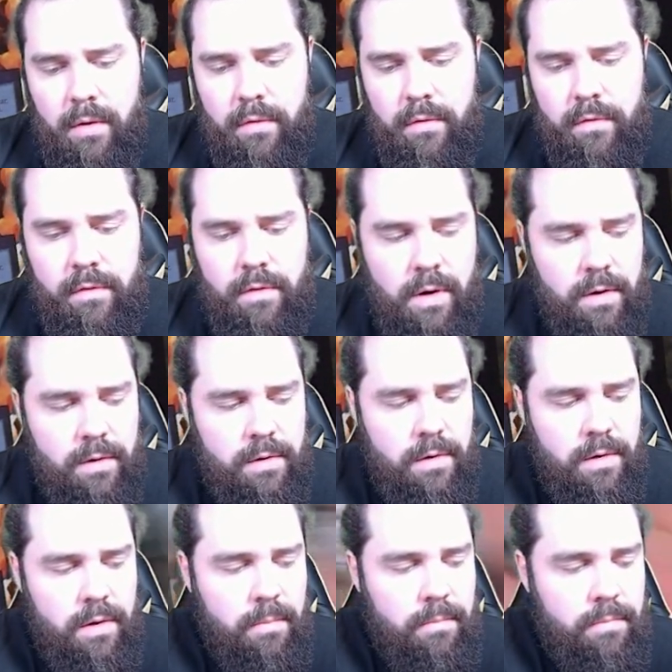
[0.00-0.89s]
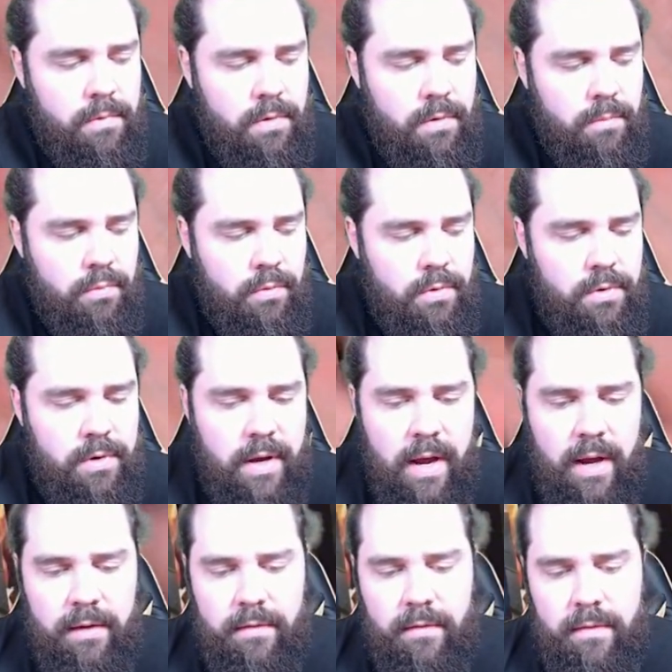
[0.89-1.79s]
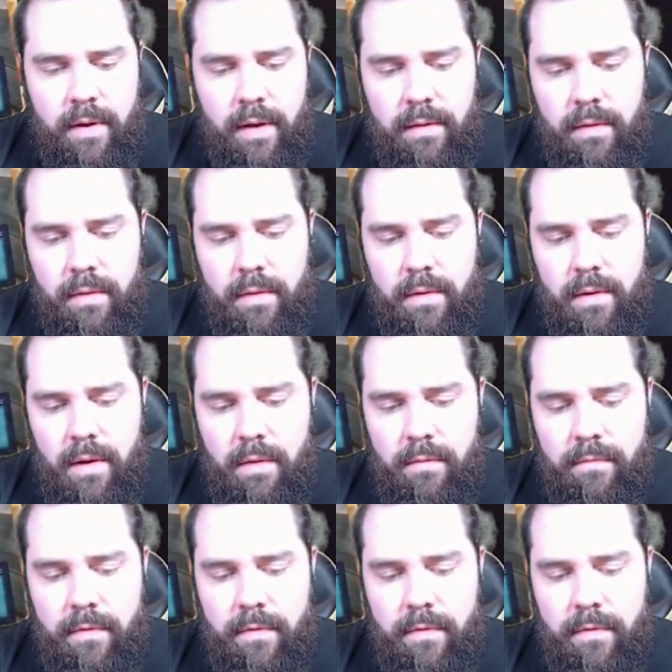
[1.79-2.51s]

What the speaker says: start to brew decks now that the